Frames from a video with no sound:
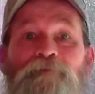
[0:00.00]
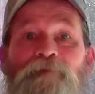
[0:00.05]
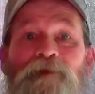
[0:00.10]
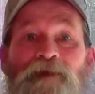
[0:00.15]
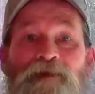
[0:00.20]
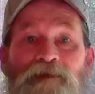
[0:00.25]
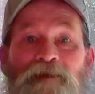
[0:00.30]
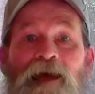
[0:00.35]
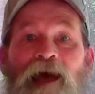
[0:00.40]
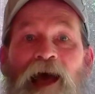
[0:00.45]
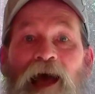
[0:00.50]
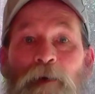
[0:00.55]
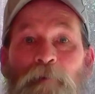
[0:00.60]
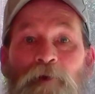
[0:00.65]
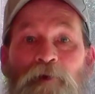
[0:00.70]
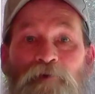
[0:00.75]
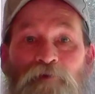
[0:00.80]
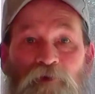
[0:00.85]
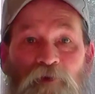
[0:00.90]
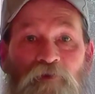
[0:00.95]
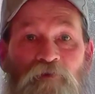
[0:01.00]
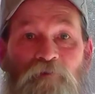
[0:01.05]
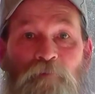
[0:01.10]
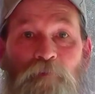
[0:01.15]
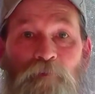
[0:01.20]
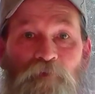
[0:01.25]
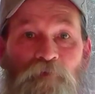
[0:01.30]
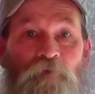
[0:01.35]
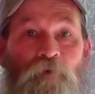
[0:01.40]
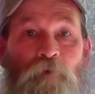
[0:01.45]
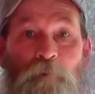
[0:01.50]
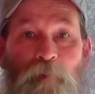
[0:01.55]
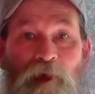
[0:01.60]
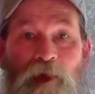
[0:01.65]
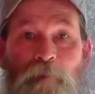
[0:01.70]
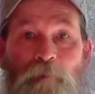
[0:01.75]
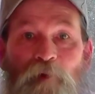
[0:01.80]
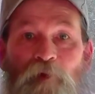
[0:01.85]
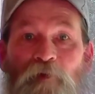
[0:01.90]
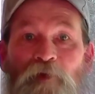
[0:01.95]
is common for
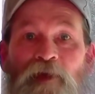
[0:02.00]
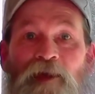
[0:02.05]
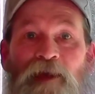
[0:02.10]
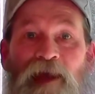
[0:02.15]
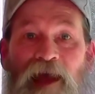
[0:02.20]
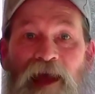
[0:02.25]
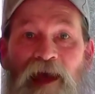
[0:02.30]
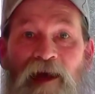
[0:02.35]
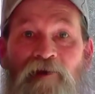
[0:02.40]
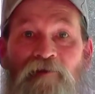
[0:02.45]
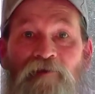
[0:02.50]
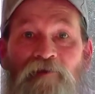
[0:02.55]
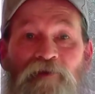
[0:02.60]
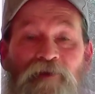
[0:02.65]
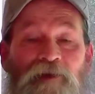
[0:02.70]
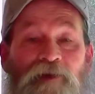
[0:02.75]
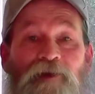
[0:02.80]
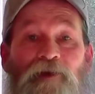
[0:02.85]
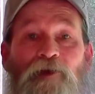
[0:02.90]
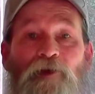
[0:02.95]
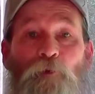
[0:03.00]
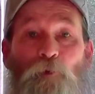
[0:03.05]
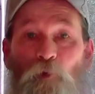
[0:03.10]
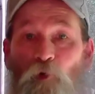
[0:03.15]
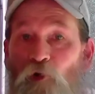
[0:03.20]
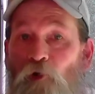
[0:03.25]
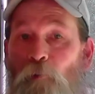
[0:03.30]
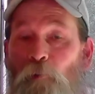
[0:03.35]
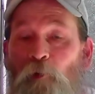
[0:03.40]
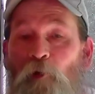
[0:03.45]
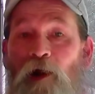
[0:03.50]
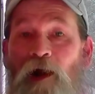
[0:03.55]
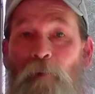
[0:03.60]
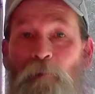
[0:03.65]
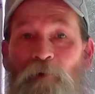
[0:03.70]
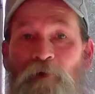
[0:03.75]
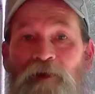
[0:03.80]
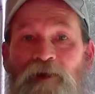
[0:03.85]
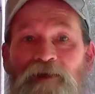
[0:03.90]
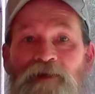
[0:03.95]
people that have rural
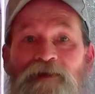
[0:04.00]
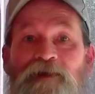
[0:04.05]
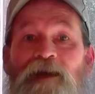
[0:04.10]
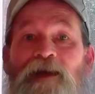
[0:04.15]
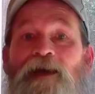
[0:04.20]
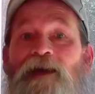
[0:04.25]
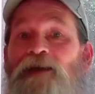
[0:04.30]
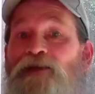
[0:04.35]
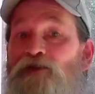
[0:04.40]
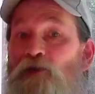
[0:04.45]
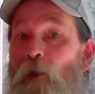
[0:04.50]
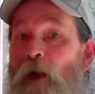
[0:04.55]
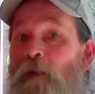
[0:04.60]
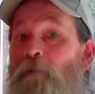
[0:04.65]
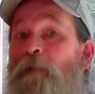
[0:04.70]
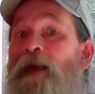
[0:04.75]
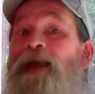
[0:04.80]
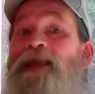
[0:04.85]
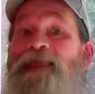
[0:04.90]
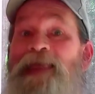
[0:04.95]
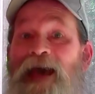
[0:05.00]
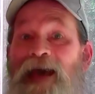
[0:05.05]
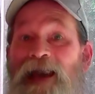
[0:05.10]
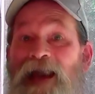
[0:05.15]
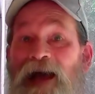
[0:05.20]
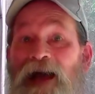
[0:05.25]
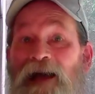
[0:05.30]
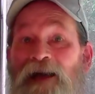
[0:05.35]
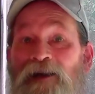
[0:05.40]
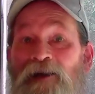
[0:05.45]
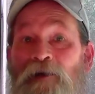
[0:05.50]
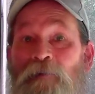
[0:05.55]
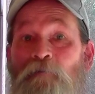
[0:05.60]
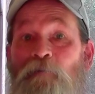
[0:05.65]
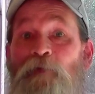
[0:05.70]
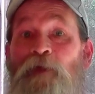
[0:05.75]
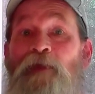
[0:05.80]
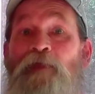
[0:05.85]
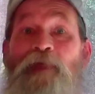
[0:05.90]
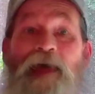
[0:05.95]
properties. So I made that item,
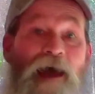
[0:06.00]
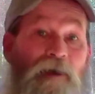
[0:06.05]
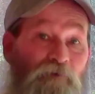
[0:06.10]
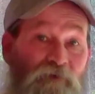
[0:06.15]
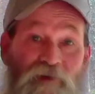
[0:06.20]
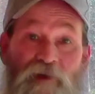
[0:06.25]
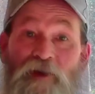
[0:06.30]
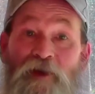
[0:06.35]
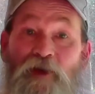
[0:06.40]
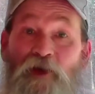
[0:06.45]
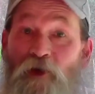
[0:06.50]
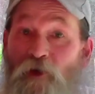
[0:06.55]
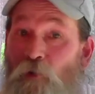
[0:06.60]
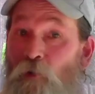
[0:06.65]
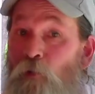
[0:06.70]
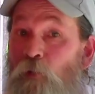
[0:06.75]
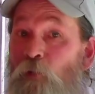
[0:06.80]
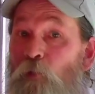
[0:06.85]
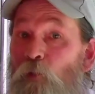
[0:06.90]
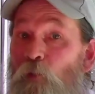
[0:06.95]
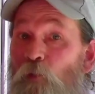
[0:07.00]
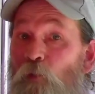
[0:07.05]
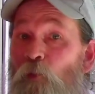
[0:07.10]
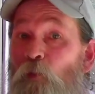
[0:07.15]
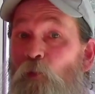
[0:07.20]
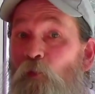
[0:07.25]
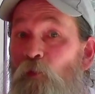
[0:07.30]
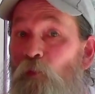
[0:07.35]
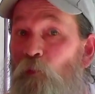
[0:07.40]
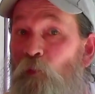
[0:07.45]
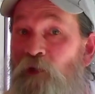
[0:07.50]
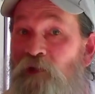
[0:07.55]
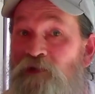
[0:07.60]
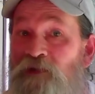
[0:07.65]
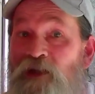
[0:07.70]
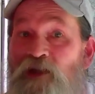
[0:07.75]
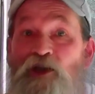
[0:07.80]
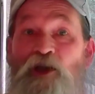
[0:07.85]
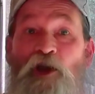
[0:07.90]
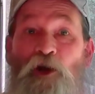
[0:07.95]
and that video was
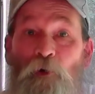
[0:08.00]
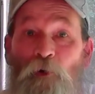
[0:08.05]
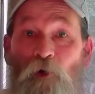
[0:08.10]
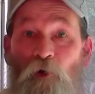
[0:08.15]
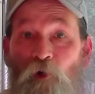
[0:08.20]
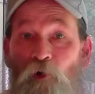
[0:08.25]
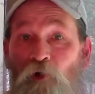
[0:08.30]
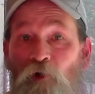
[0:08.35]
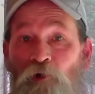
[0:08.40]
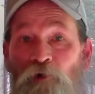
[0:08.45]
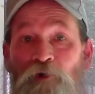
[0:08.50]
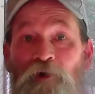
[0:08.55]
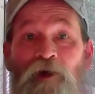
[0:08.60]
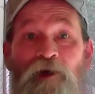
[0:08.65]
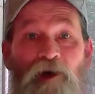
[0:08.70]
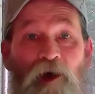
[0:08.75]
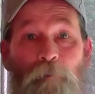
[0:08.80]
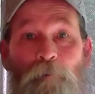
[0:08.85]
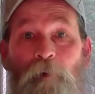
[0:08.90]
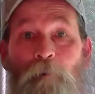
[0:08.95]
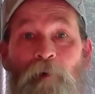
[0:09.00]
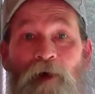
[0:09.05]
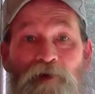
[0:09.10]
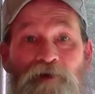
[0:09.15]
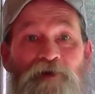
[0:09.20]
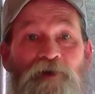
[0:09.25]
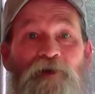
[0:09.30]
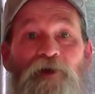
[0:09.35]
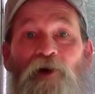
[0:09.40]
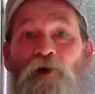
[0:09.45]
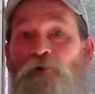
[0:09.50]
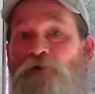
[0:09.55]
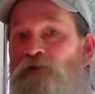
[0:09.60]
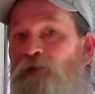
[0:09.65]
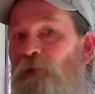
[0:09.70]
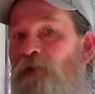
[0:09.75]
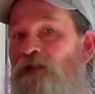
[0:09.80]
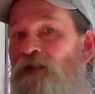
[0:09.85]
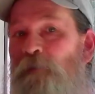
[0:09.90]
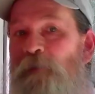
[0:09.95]
a year old a couple months ago,
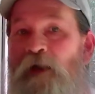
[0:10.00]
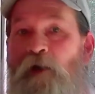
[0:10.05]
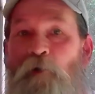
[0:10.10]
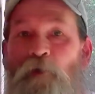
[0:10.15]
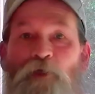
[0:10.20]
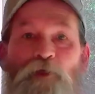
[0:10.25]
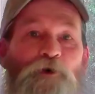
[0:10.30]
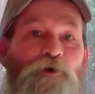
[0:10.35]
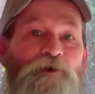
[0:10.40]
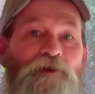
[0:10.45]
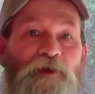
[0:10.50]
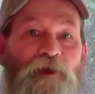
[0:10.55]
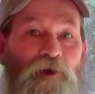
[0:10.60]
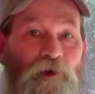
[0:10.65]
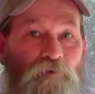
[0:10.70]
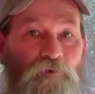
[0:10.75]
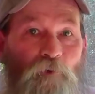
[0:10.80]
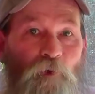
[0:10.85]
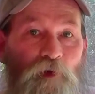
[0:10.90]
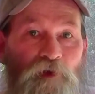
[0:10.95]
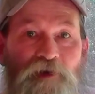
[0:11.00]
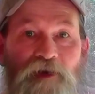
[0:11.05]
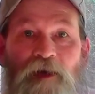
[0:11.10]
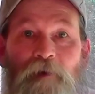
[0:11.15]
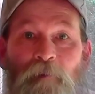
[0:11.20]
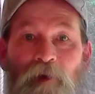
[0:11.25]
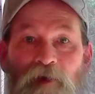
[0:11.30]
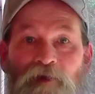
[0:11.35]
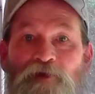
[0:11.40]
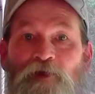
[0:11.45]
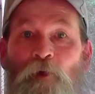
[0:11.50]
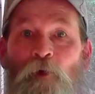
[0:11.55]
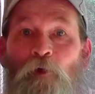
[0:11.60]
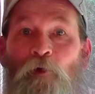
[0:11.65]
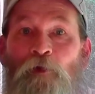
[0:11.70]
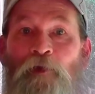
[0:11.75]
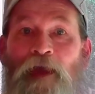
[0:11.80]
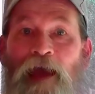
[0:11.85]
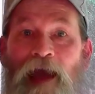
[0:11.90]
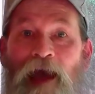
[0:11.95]
so it's about 13 or 14 months
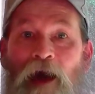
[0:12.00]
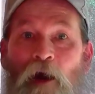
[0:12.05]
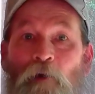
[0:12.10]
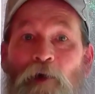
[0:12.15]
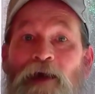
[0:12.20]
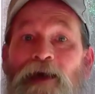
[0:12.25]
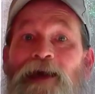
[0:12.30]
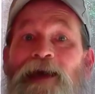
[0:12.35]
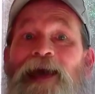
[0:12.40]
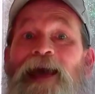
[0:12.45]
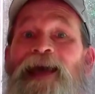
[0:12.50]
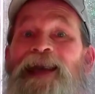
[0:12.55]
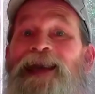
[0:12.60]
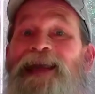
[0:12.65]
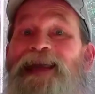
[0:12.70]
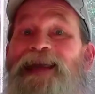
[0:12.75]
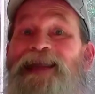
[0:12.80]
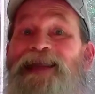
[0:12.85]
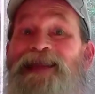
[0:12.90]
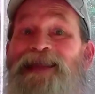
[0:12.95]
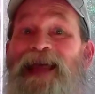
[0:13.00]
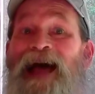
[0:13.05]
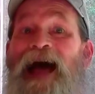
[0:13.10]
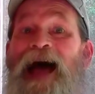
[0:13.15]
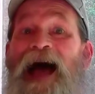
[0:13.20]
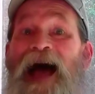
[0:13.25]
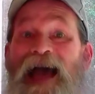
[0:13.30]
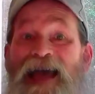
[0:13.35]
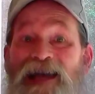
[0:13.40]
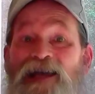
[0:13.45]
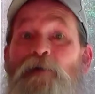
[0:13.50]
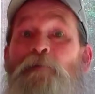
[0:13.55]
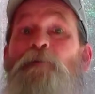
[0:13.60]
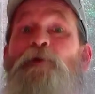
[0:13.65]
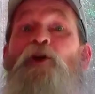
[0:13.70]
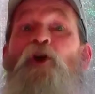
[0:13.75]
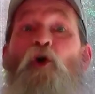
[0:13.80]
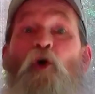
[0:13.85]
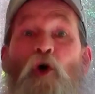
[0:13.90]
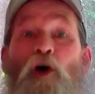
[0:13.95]
old now. And the item
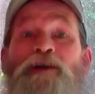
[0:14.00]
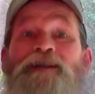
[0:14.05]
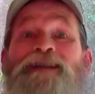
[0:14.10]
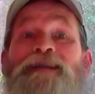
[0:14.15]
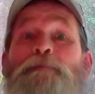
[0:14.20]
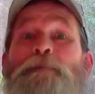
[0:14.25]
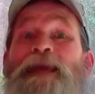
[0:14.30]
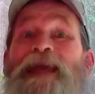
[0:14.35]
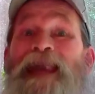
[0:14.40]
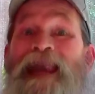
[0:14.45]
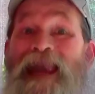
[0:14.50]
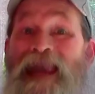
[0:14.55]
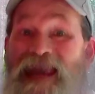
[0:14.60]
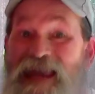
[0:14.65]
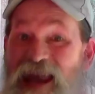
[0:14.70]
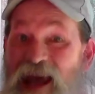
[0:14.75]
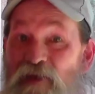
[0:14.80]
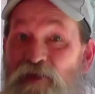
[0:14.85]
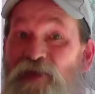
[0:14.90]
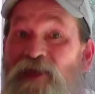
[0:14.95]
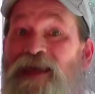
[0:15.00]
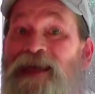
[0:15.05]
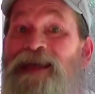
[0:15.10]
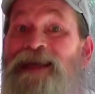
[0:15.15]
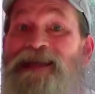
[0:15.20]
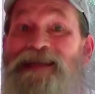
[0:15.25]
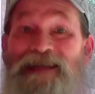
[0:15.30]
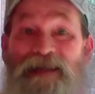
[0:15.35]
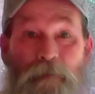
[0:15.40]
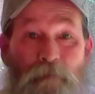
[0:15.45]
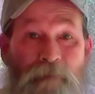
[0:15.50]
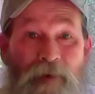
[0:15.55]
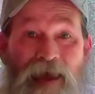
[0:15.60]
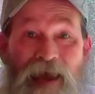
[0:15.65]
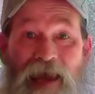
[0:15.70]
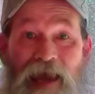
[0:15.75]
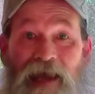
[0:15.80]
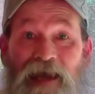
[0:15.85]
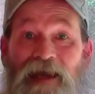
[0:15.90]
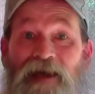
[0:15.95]
cost me nothing to
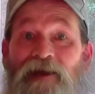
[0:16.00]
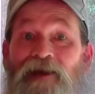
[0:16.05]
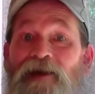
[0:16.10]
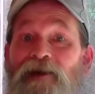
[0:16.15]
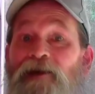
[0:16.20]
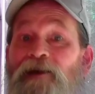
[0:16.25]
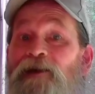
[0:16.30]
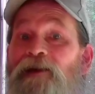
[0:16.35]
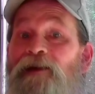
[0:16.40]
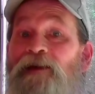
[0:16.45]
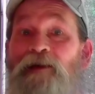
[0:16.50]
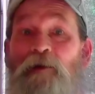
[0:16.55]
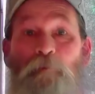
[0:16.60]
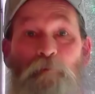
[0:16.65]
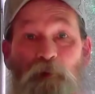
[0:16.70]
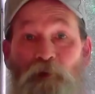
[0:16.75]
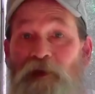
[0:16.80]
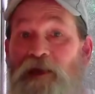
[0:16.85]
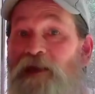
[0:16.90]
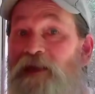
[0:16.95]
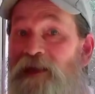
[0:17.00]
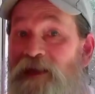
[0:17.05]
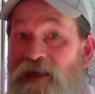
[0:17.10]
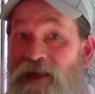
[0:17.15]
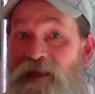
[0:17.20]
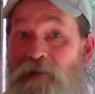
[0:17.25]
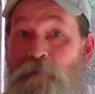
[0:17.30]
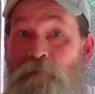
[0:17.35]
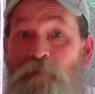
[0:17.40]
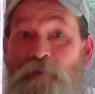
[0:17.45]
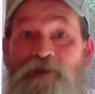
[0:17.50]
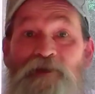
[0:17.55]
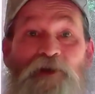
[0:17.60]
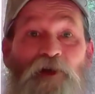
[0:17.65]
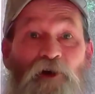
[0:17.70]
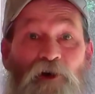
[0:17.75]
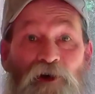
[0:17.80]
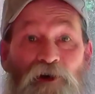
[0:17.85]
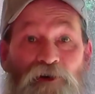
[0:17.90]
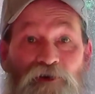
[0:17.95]
make. Completely
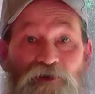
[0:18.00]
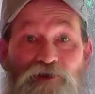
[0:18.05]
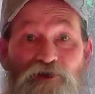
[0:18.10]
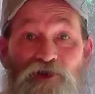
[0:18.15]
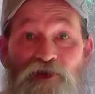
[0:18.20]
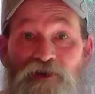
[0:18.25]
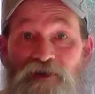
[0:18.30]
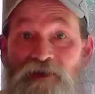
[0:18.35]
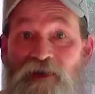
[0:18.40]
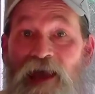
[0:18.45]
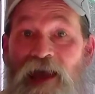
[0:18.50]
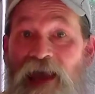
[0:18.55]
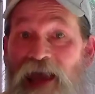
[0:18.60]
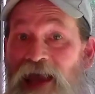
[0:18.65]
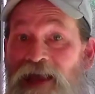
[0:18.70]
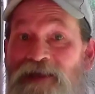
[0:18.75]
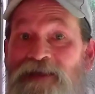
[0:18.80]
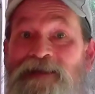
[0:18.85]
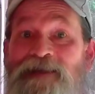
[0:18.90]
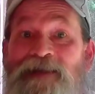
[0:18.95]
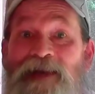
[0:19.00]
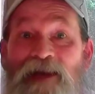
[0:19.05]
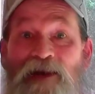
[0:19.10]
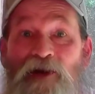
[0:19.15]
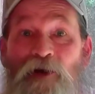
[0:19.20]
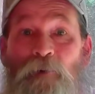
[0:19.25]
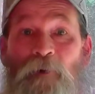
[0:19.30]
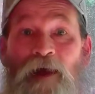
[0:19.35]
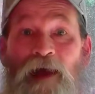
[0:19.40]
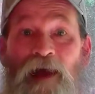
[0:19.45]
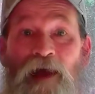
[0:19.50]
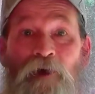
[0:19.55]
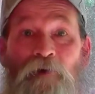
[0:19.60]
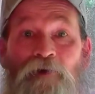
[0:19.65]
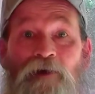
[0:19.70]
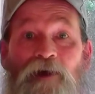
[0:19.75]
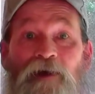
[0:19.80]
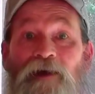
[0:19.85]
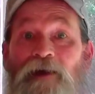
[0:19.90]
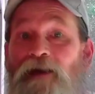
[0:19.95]
materials just I had sitting around.
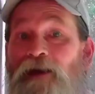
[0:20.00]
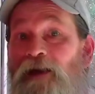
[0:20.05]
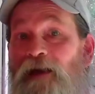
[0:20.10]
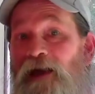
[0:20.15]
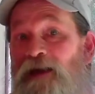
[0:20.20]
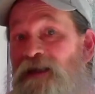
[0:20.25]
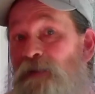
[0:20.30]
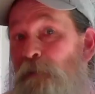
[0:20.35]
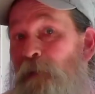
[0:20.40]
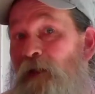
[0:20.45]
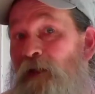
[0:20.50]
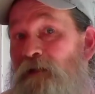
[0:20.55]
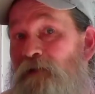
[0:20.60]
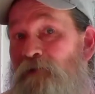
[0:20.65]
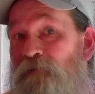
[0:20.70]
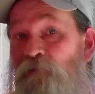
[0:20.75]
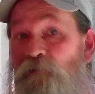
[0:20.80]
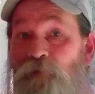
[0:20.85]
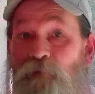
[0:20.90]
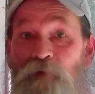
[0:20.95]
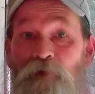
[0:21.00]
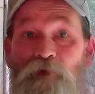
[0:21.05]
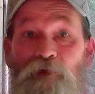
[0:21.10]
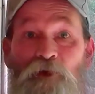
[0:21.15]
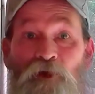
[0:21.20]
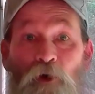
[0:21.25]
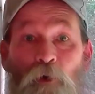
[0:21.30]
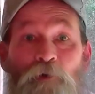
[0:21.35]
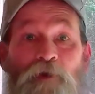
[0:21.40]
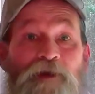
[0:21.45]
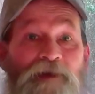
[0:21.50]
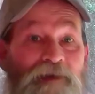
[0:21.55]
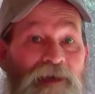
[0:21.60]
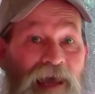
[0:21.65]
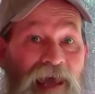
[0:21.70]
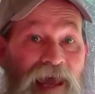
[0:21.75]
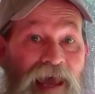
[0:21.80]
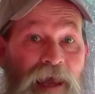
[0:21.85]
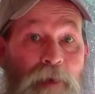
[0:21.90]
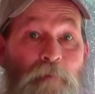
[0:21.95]
I spent, the
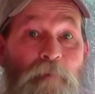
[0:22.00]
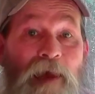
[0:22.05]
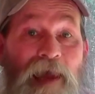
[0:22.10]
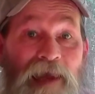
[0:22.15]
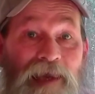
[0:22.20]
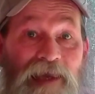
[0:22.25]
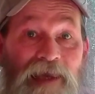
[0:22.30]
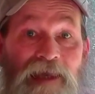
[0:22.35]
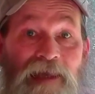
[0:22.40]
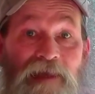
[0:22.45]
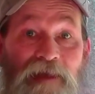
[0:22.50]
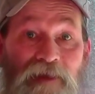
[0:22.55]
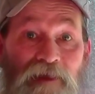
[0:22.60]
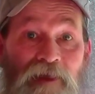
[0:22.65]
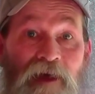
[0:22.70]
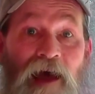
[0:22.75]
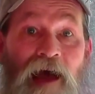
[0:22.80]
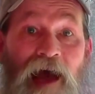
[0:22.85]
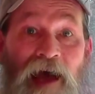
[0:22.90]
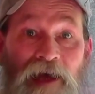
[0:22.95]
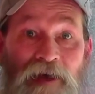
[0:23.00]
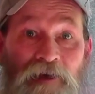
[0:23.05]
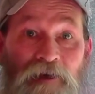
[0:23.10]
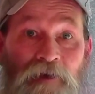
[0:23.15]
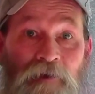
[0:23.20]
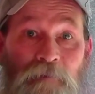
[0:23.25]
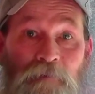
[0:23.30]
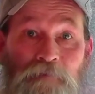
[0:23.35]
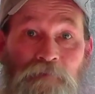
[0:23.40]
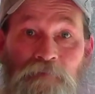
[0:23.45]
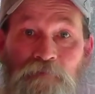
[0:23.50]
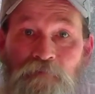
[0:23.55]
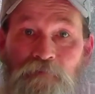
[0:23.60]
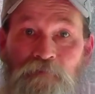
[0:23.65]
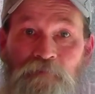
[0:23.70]
day making the item,